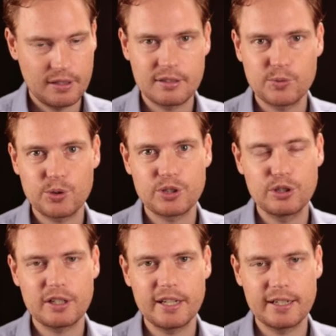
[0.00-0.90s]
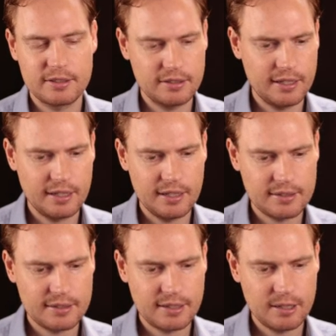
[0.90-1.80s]
what you look at to
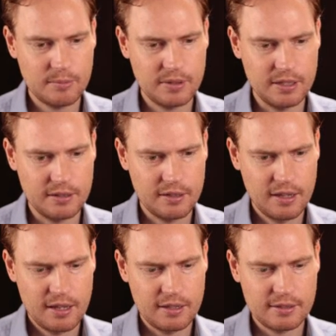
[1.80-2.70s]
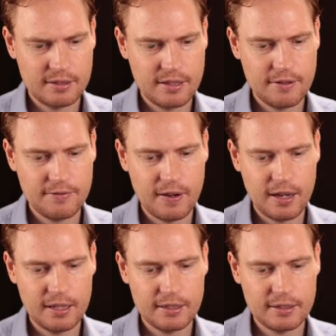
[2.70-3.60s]
analyze the company. This is their
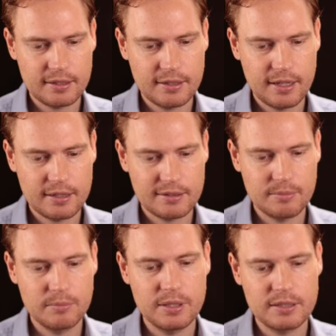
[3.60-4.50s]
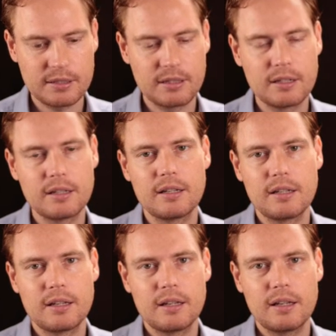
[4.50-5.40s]
filing that they submit
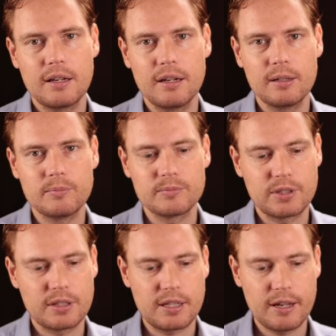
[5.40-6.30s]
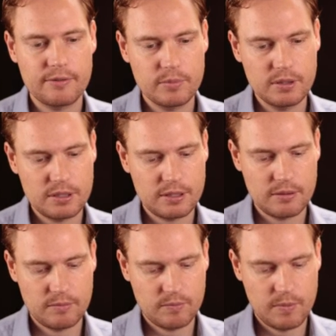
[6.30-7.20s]
to the government
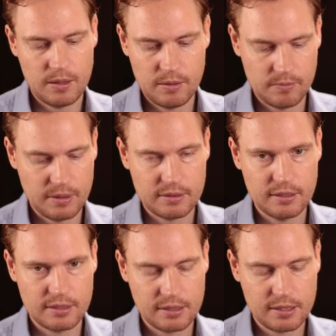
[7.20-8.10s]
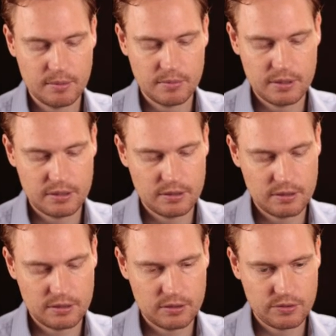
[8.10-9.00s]
as a listed company. So
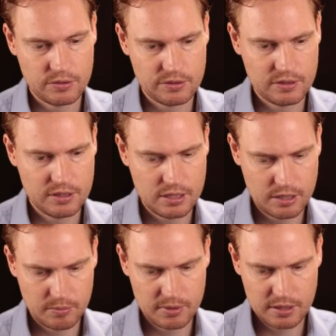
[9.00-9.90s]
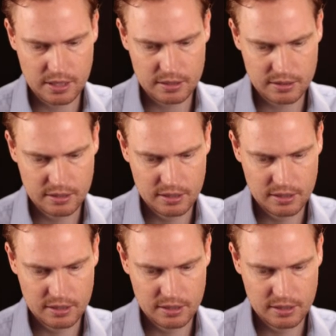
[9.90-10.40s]
just Control-C, copy that.